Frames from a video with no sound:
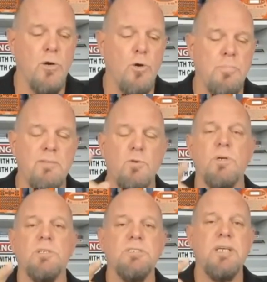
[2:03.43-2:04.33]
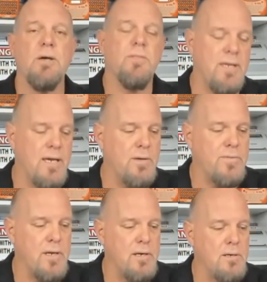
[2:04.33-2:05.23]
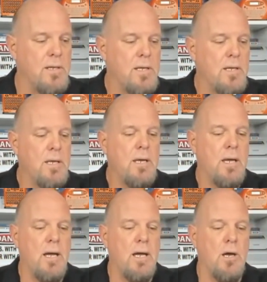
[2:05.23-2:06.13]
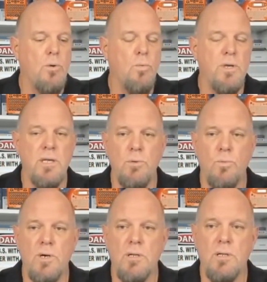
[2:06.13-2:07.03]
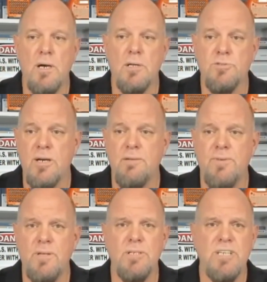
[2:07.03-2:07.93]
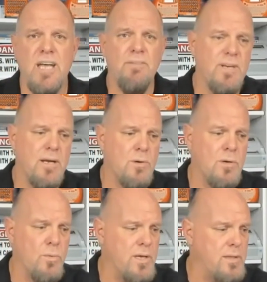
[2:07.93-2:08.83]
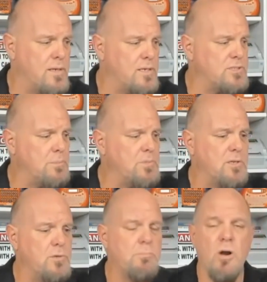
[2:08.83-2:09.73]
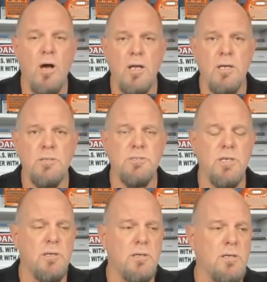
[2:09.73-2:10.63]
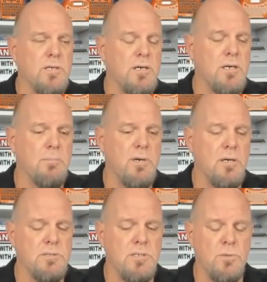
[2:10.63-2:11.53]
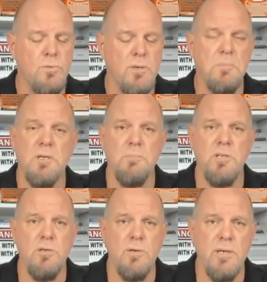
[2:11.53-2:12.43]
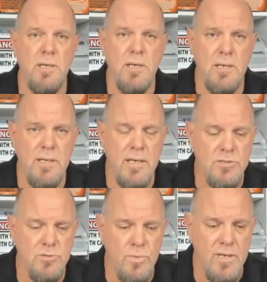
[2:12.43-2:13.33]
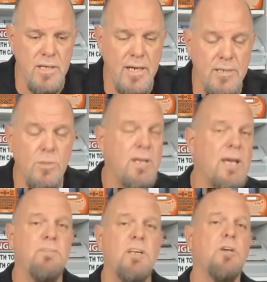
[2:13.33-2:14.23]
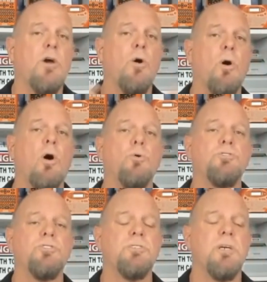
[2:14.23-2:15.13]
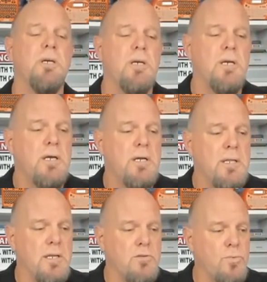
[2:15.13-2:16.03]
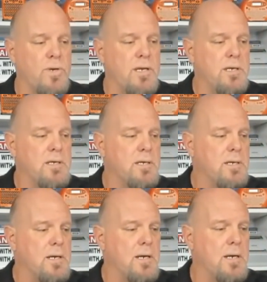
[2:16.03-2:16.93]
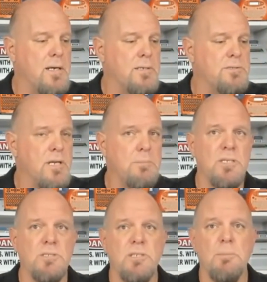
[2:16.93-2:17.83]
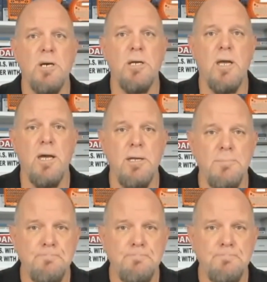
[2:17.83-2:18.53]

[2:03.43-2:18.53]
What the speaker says: I hope everyone is healthy out there. I'll try and fill this half an hour with some of the new products, and I'll talk about what I'm going to be doing next week. I don't have any co-hosts this week. Jamie is MIA.